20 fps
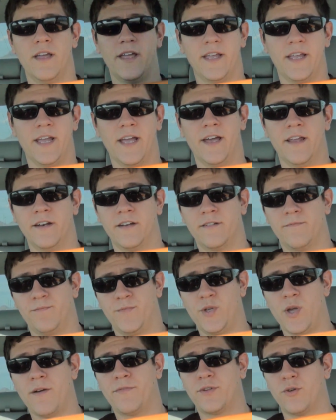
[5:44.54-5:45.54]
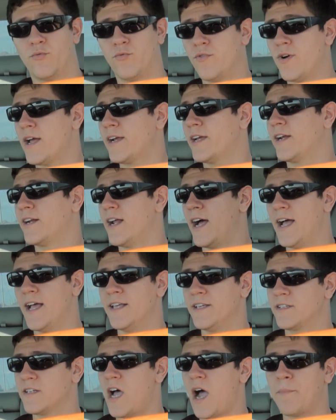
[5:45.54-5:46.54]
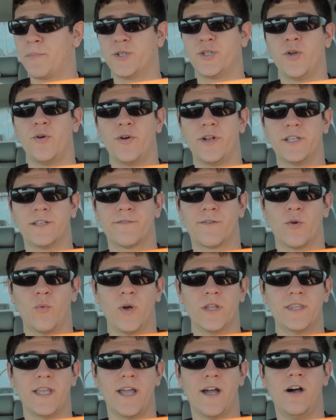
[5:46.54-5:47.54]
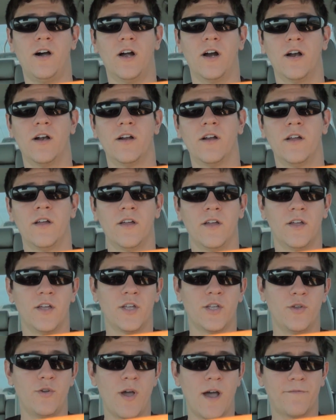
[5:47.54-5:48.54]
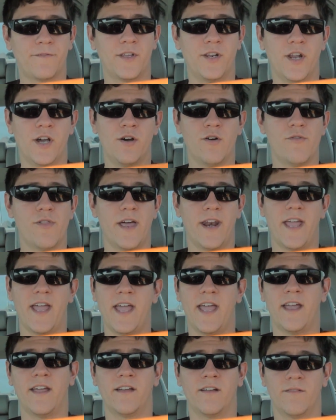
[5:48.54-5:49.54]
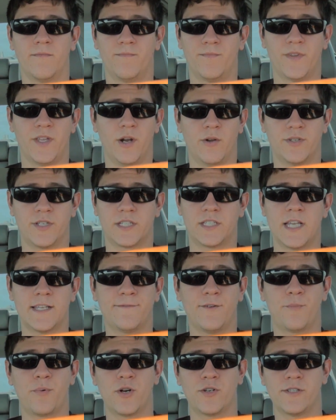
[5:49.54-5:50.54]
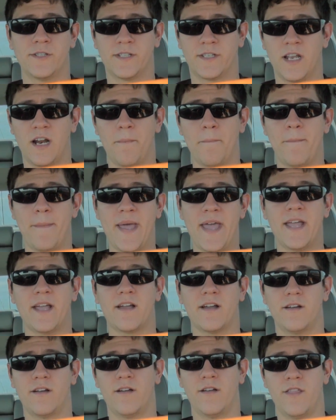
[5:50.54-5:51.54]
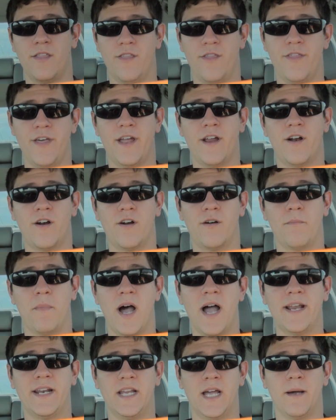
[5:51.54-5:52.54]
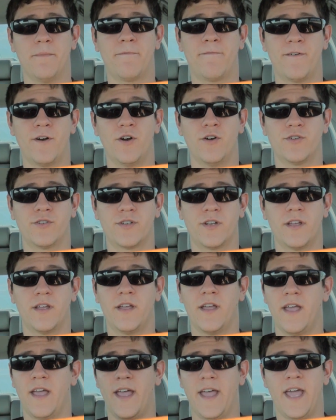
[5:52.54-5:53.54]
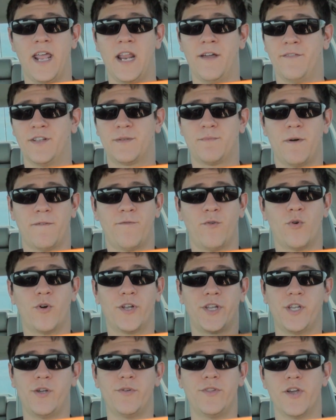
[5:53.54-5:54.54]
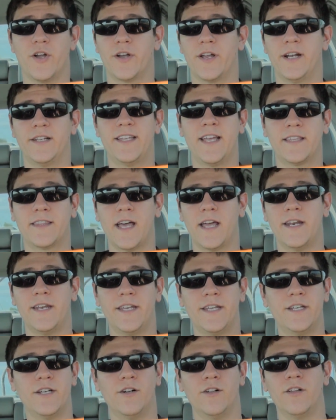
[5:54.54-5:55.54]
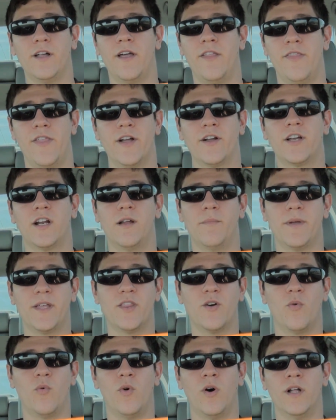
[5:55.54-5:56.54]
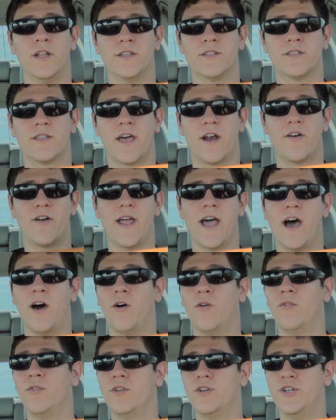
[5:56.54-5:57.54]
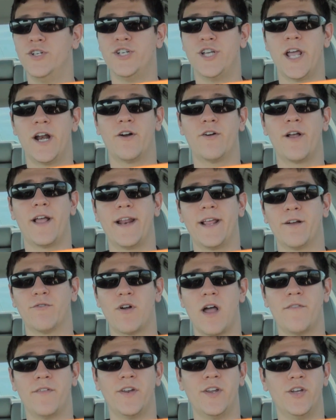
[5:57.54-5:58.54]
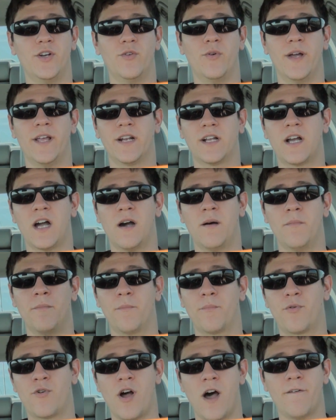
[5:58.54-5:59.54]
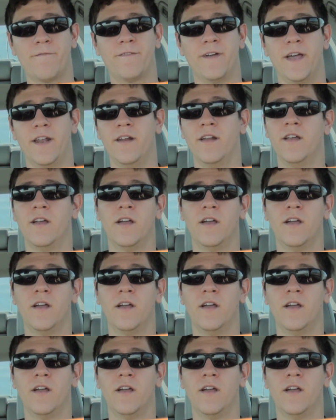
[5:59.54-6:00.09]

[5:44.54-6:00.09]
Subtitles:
And you have to recognize opportunities for what they are. You have to know that, hey, a successful person is going to make their mind up first. And if it's before you, they're going to take that deal, and they're going to be the ones that are now generating revenue, income, profit,